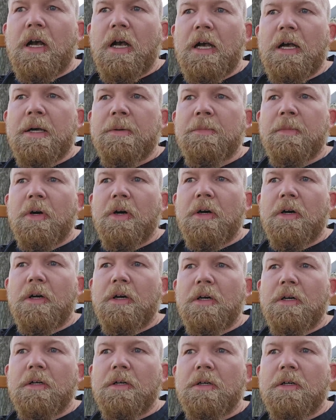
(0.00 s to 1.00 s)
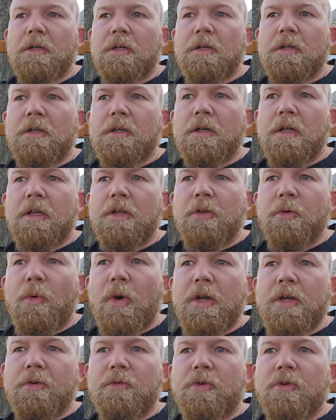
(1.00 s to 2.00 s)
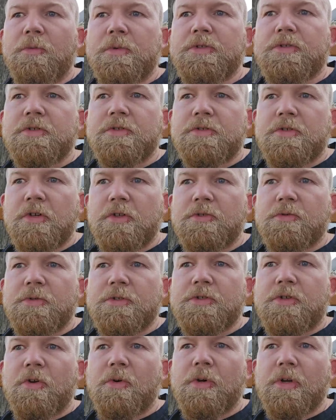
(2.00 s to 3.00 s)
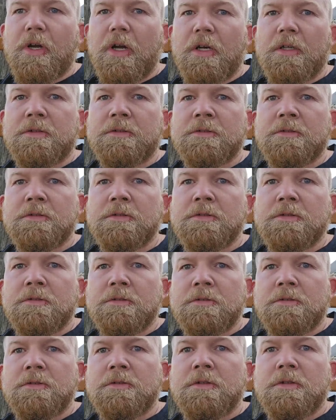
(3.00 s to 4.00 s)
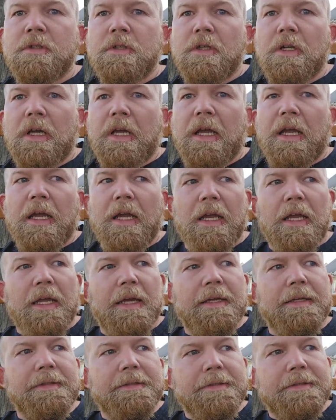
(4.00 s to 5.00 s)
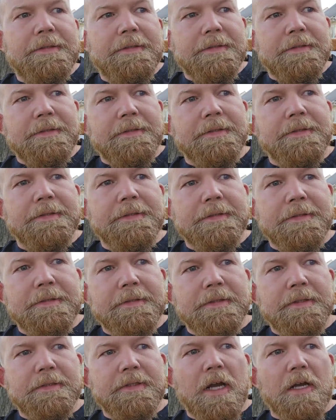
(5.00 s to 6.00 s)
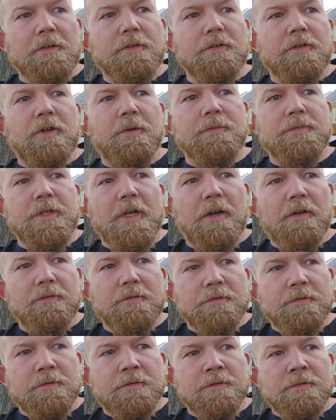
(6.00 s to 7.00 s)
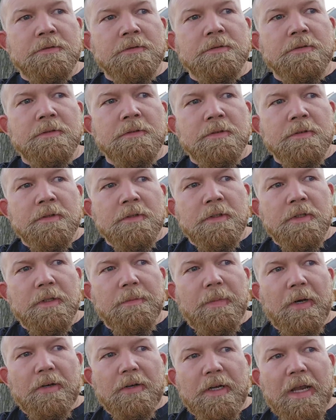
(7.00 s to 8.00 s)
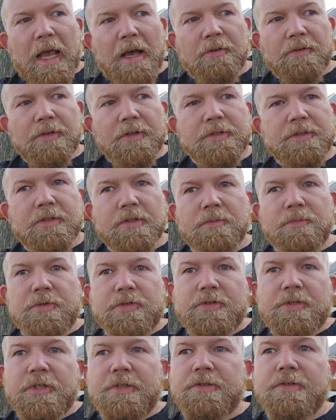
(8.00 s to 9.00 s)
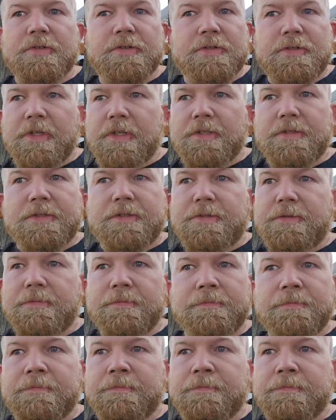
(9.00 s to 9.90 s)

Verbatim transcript: I'm uh, in the waiting room as the surgery's going on and the doctor comes out about an hour into the procedure and says,